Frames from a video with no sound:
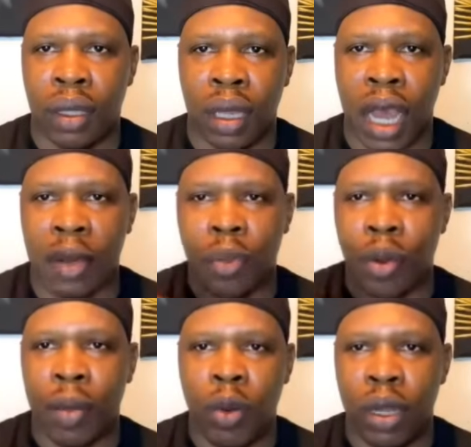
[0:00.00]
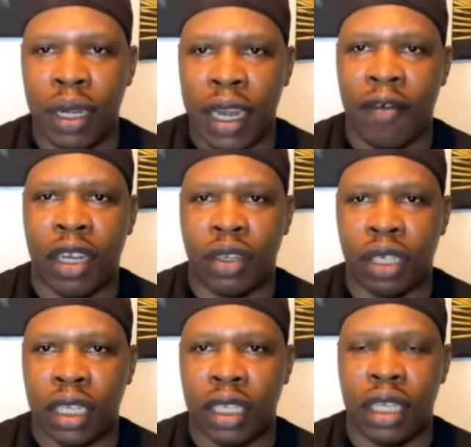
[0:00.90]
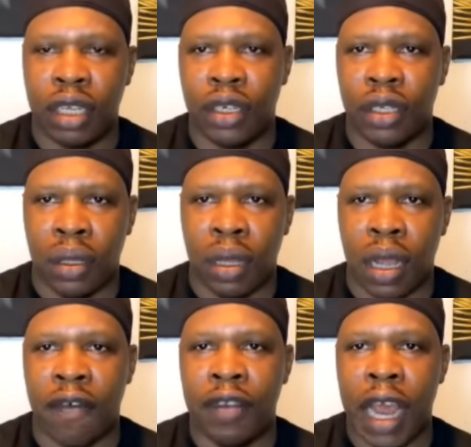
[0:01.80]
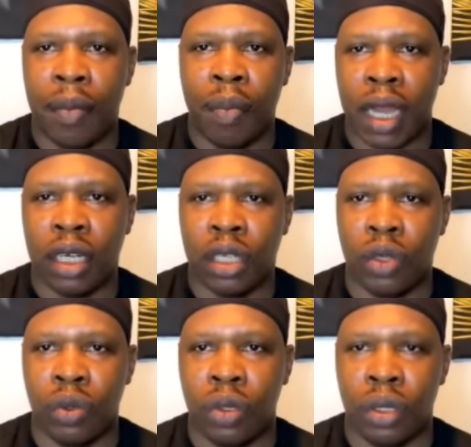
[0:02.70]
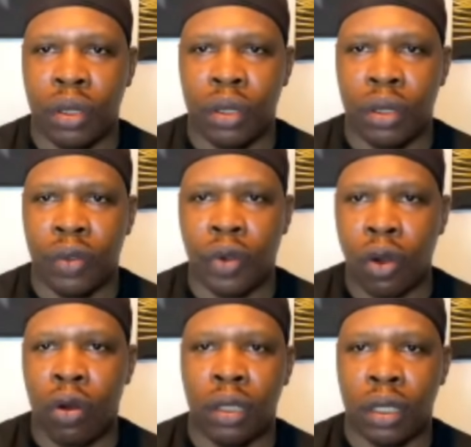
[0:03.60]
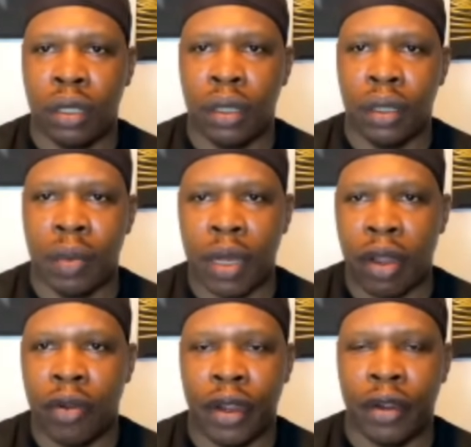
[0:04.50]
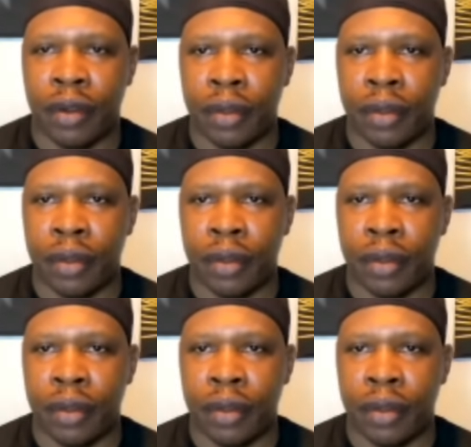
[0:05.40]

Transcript: and probably will never touch a stage of that magnitude throughout them career.